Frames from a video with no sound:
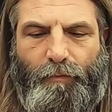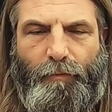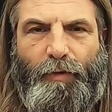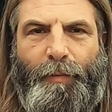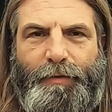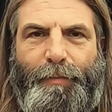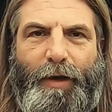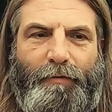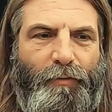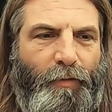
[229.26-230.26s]
Sorry about the
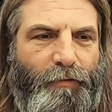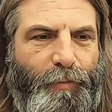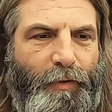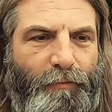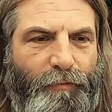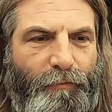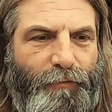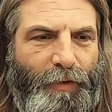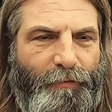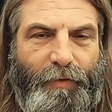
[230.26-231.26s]
box noise, but
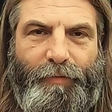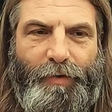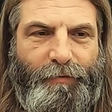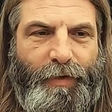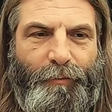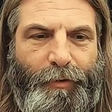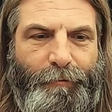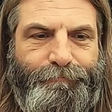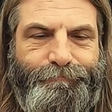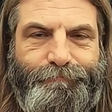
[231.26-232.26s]
Flynn's having a good time with it.